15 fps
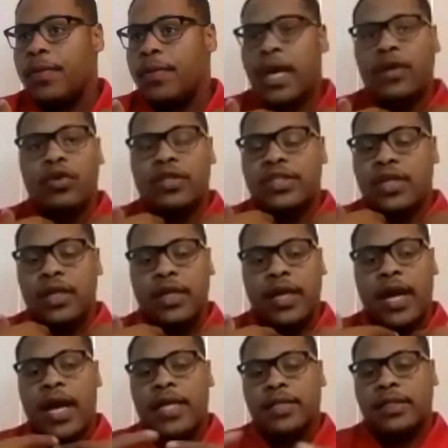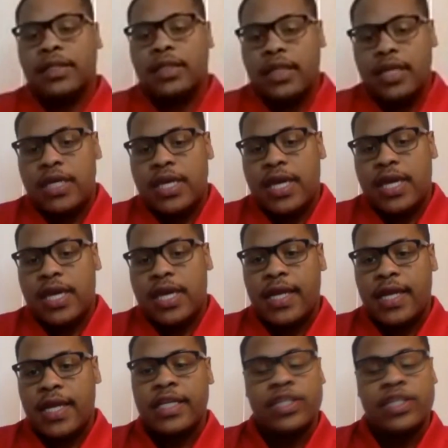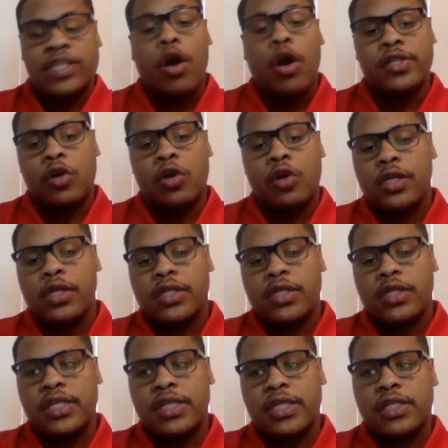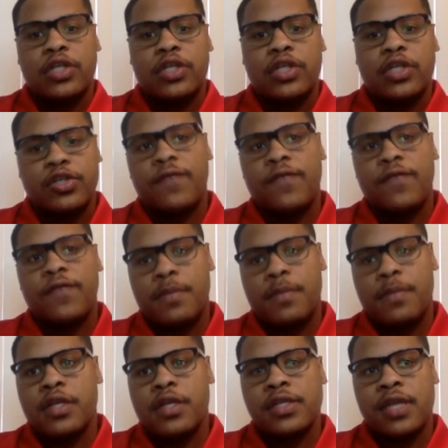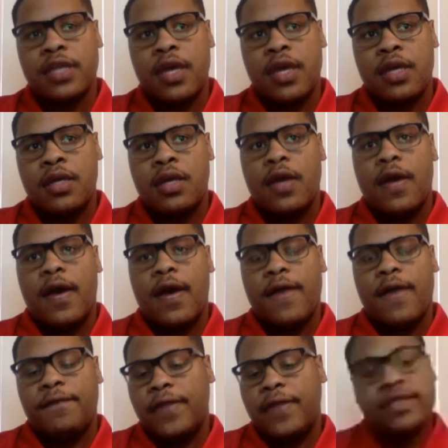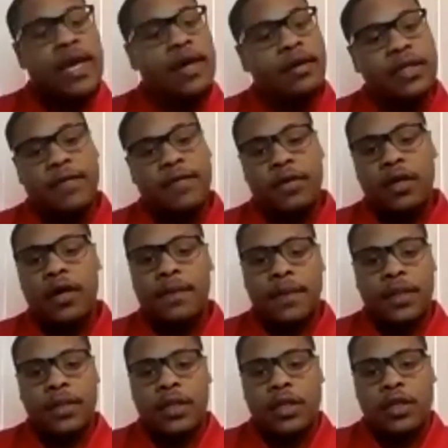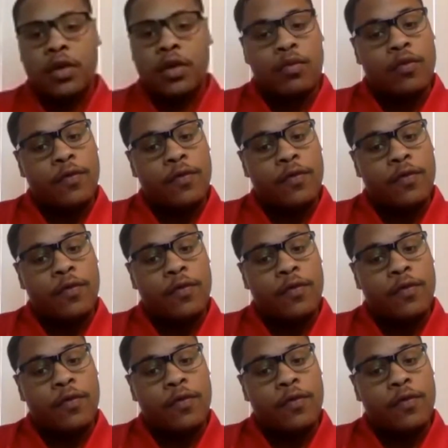I know a ton of guys in the league, and it's hard. It's a hard decision to look yourself in the mirror and say, hey, I think it's time to give it up and, you know, move